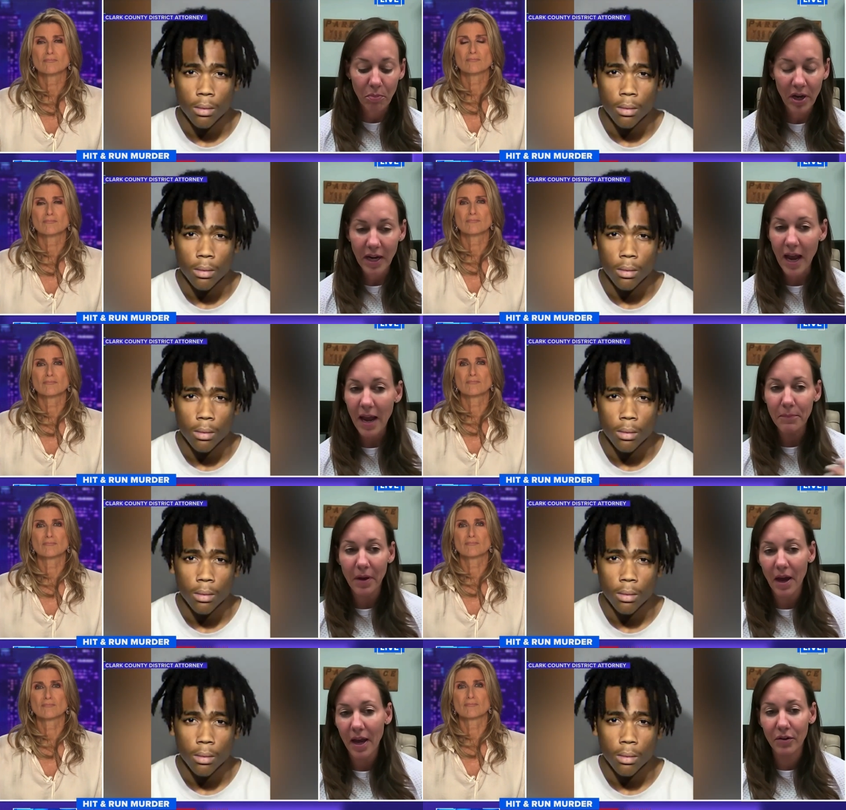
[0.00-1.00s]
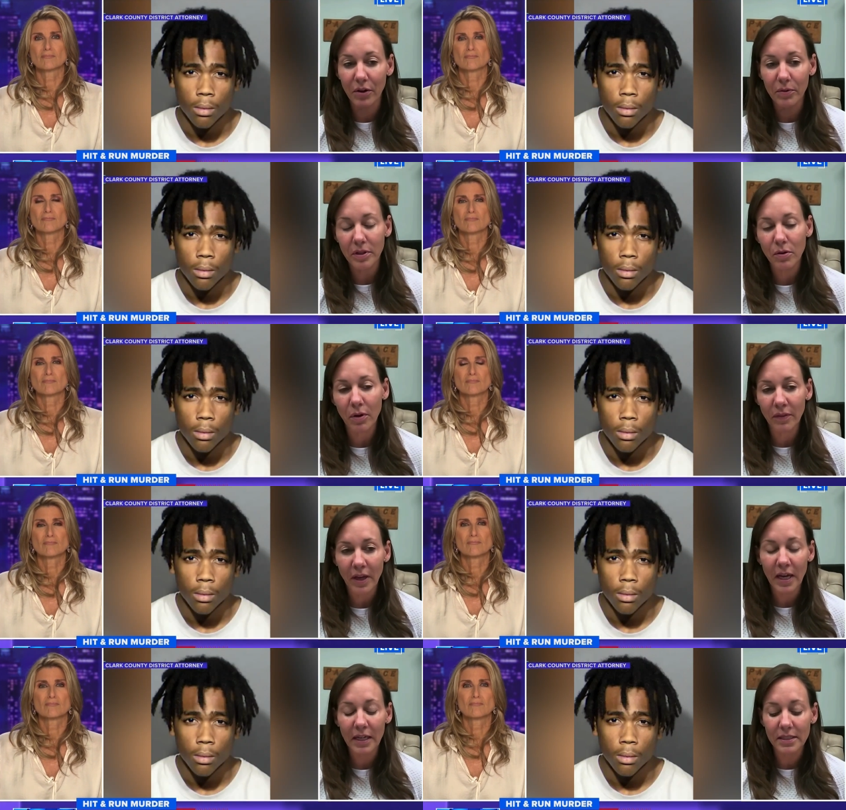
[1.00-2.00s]
Speaker 1: But I'm I agree with you on
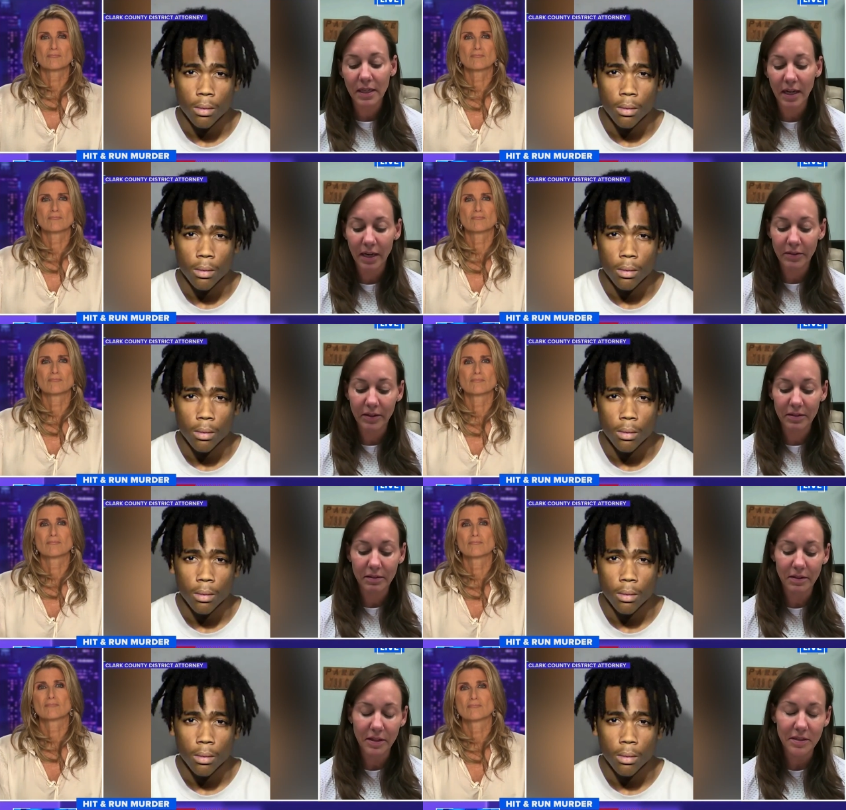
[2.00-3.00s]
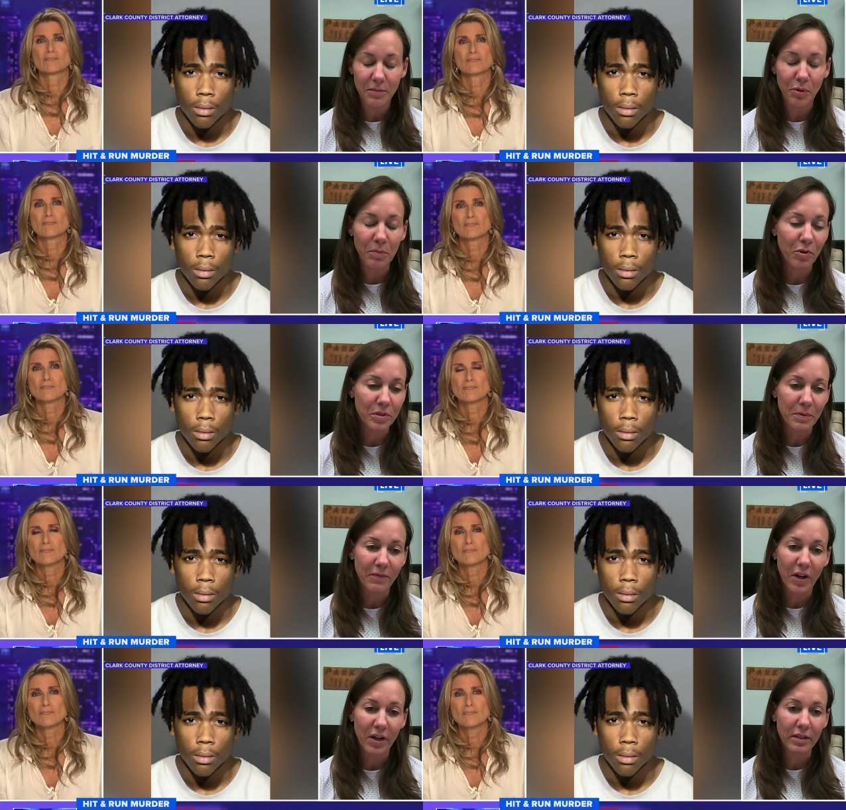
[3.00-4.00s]
that. Uh, the the Supreme Court's been
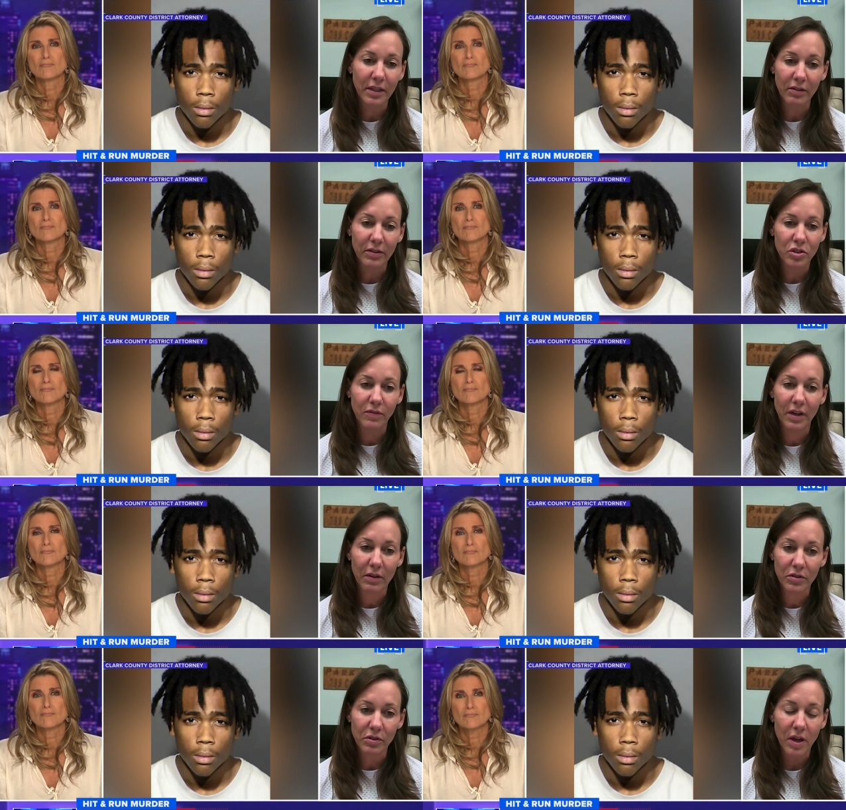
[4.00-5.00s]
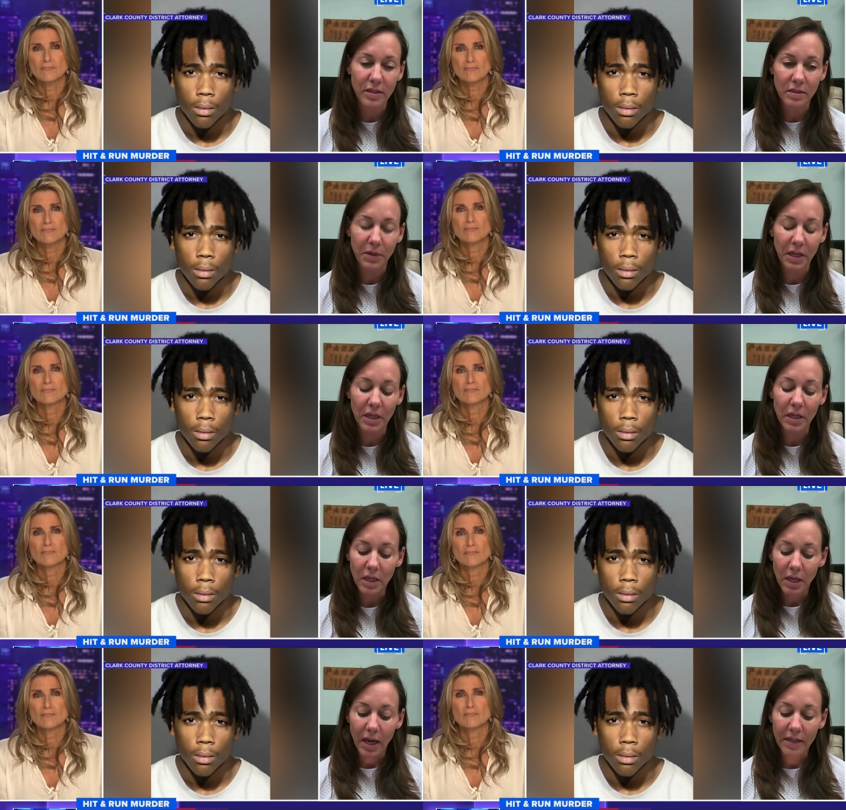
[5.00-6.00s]
very clear that juveniles are not to be
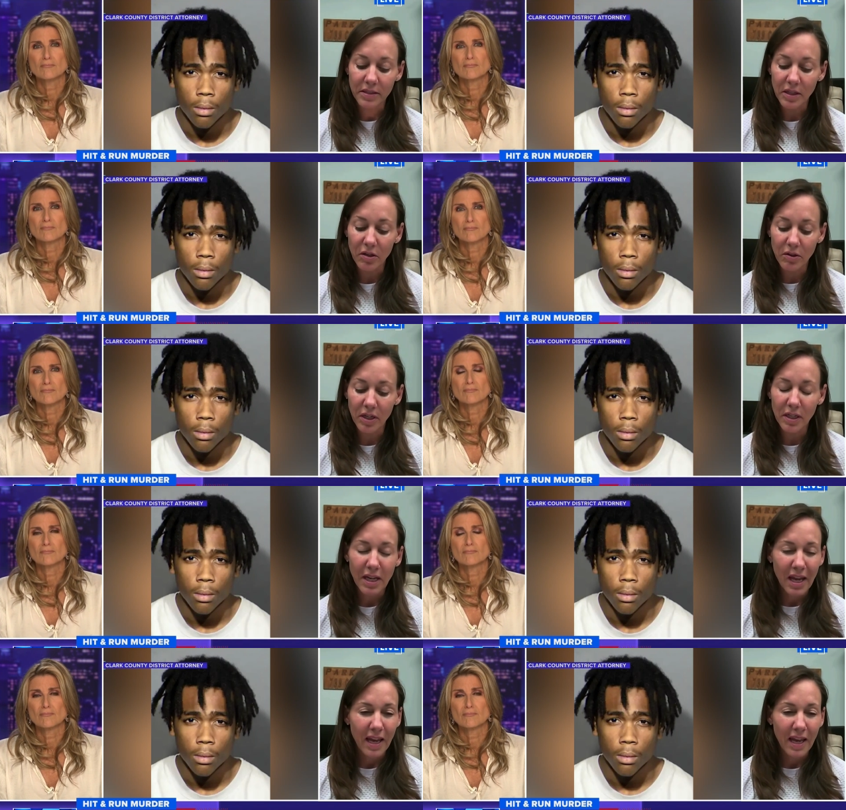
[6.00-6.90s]
executed.